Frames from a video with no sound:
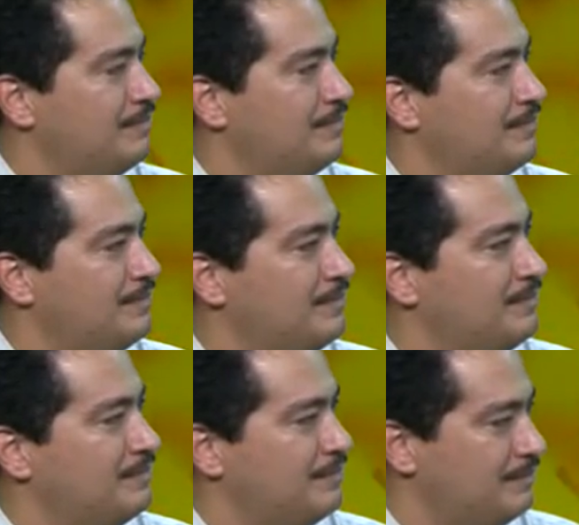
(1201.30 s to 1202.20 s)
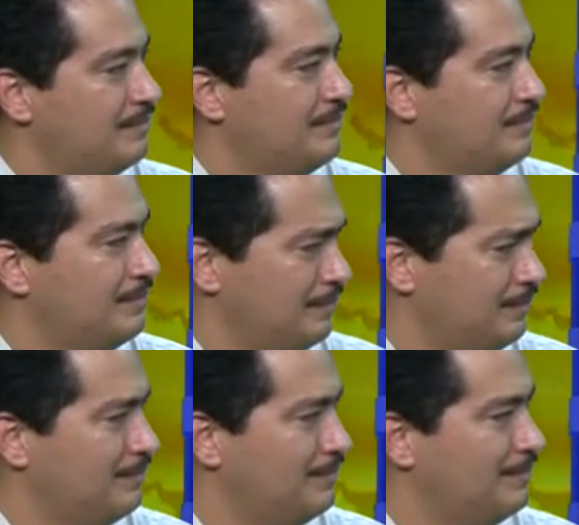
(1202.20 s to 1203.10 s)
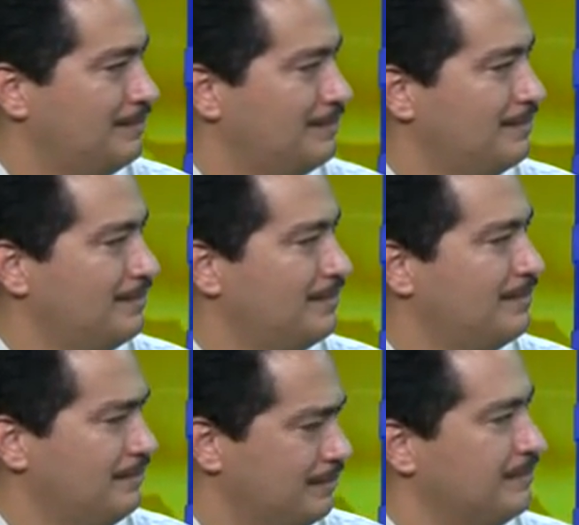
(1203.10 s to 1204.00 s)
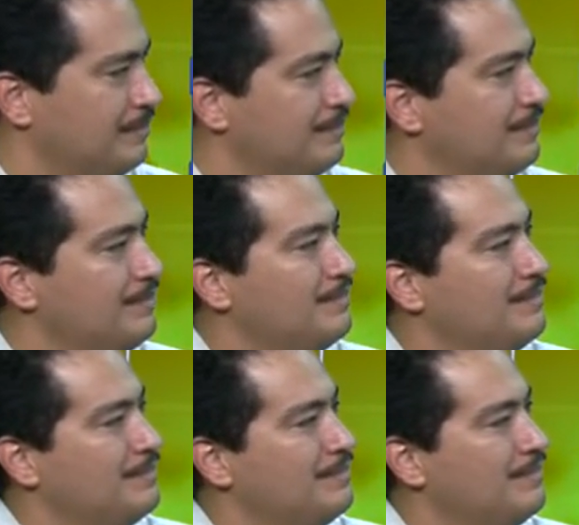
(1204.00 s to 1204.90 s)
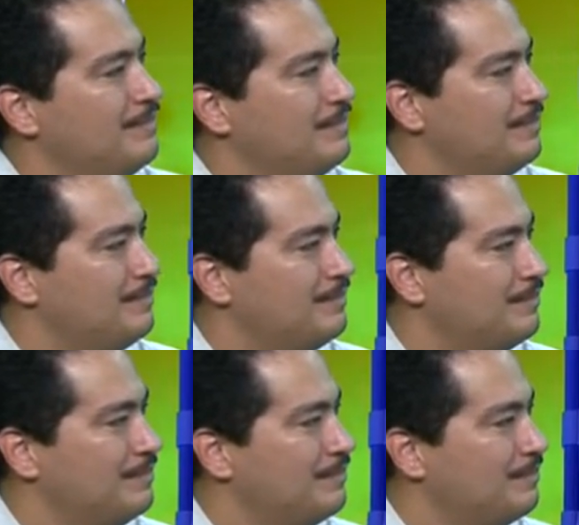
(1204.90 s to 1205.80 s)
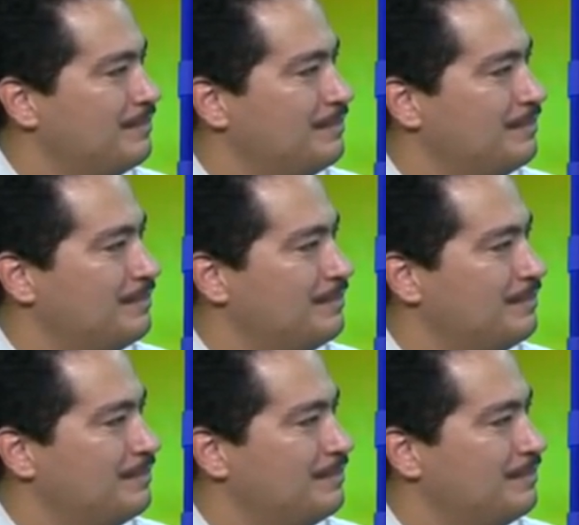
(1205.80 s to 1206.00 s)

This person isn't speaking.